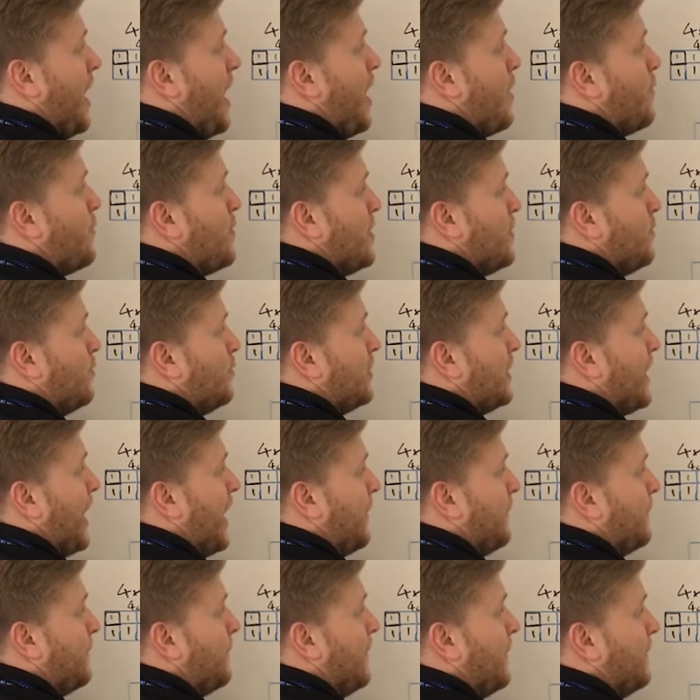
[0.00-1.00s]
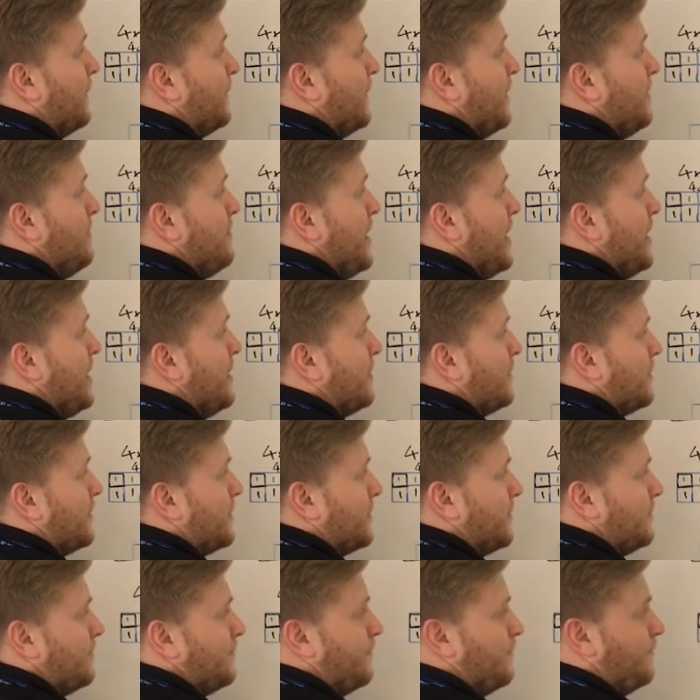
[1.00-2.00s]
and we would get 50
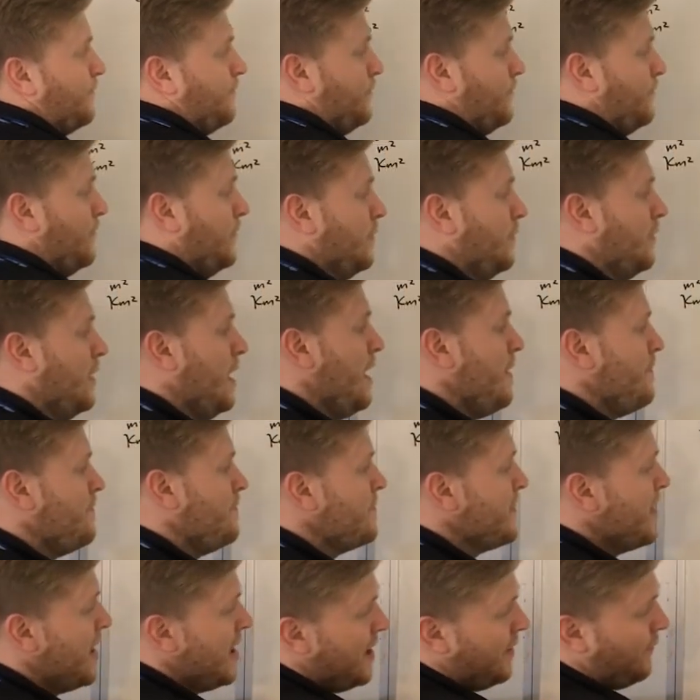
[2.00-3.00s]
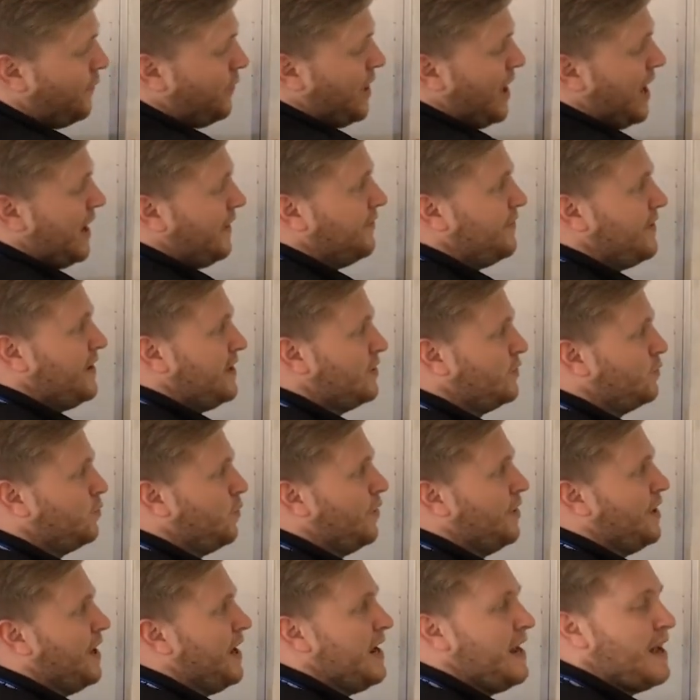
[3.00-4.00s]
metres. Okay. If we had this
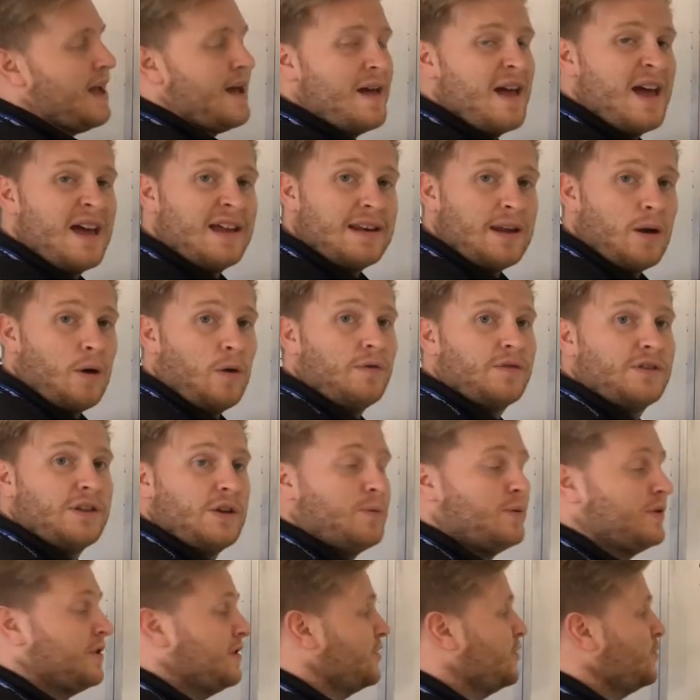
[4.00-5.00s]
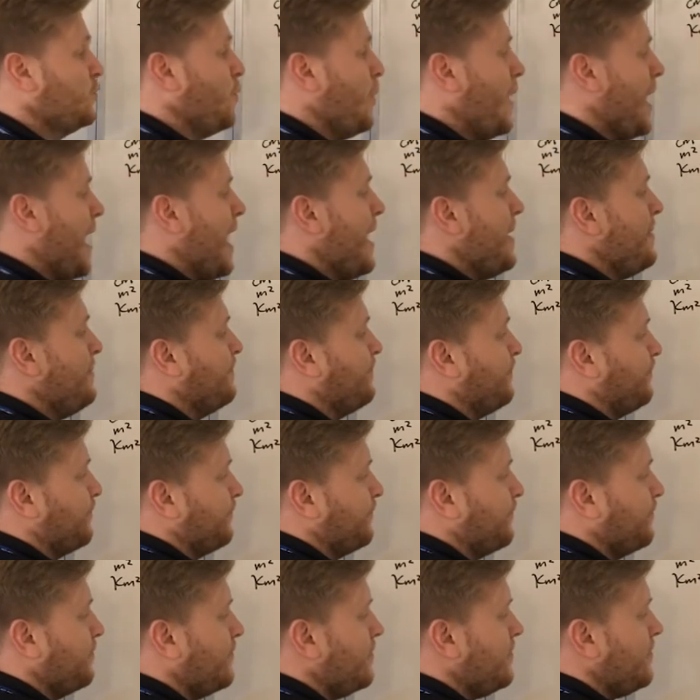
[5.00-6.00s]
one here, now obviously with the square,
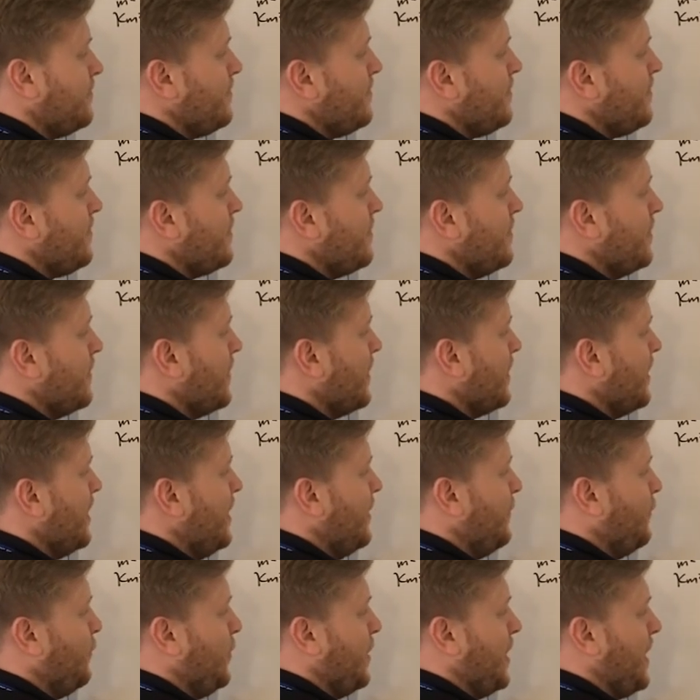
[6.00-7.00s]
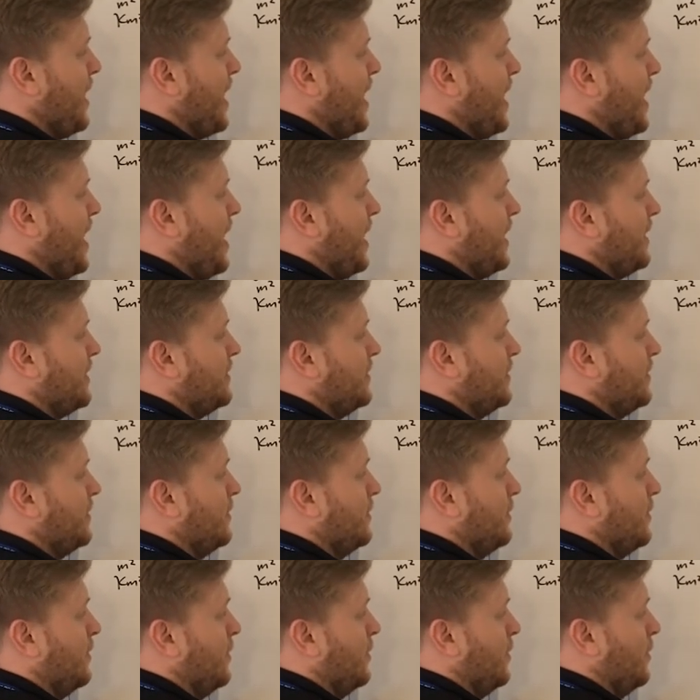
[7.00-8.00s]
if we had
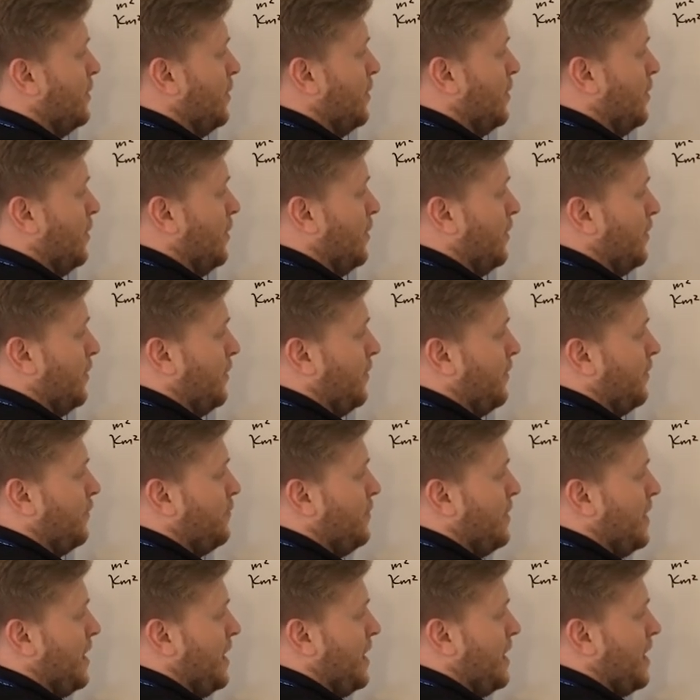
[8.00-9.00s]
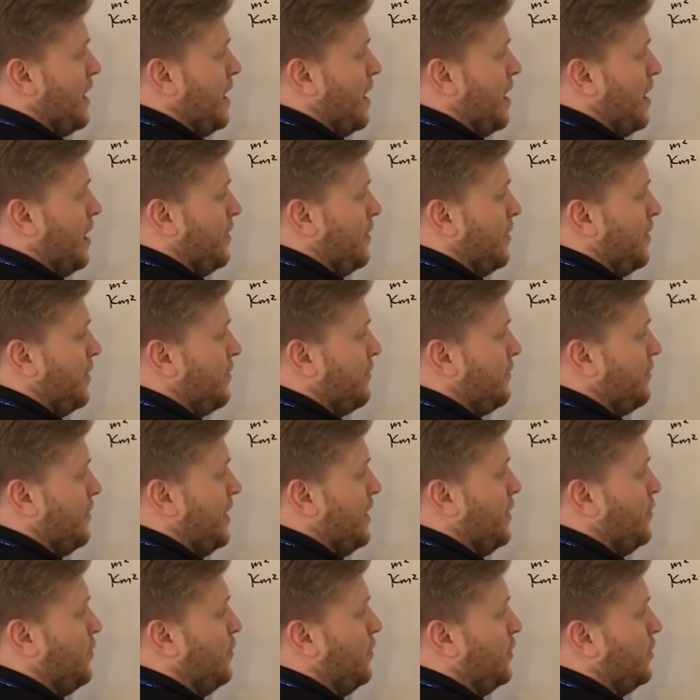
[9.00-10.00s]
3 and
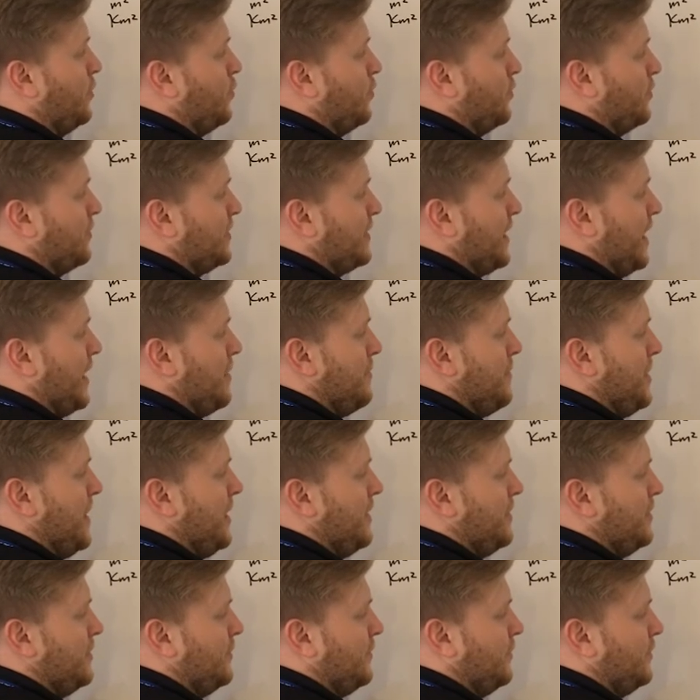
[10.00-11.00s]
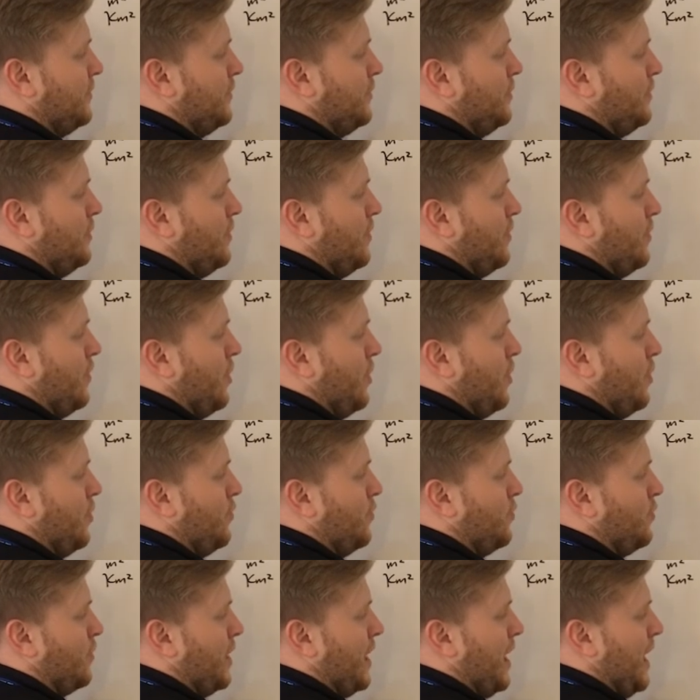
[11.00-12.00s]
3 would go centimetres.
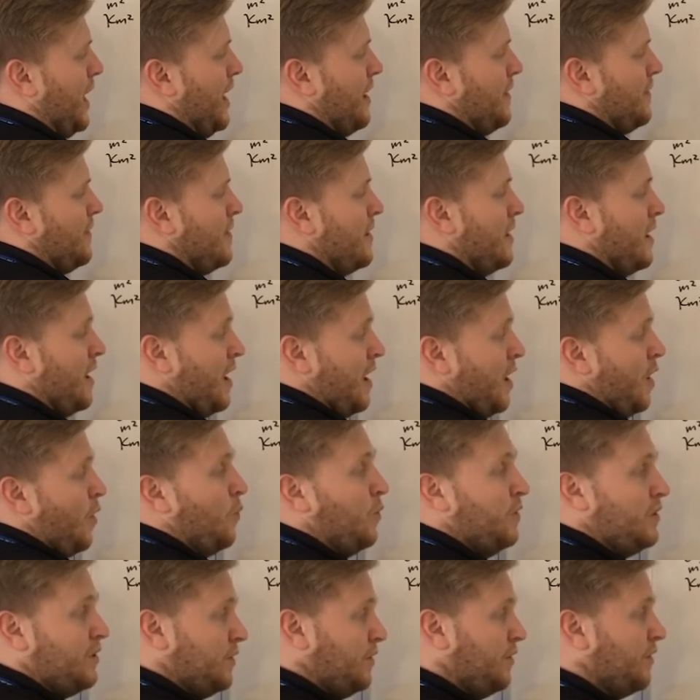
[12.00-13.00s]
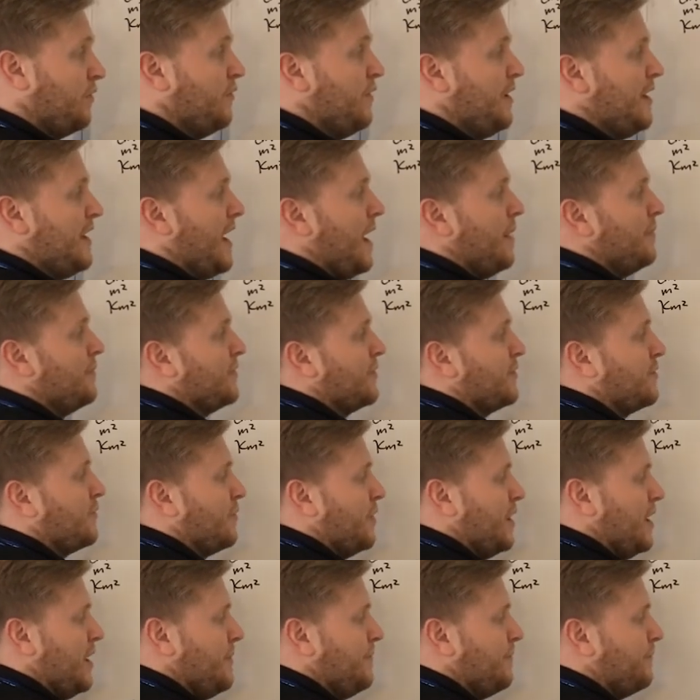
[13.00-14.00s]
Okay, we do 3 times
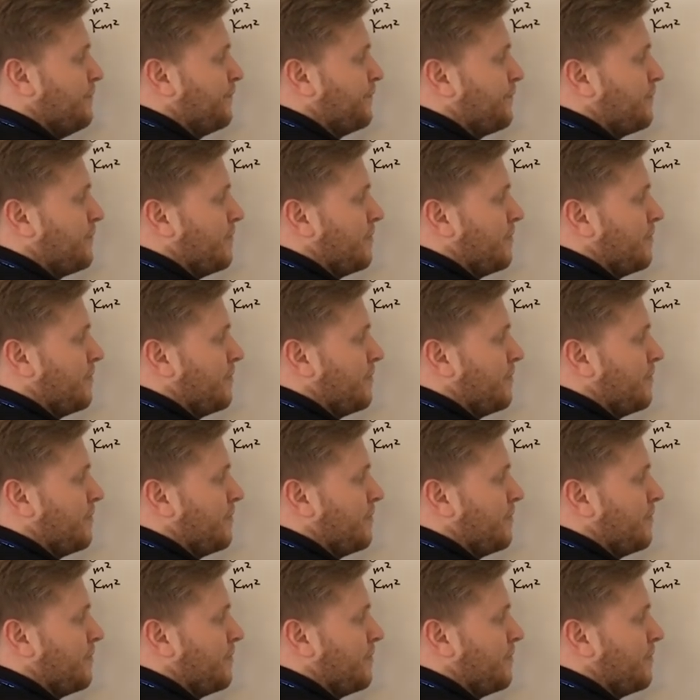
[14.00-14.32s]
3,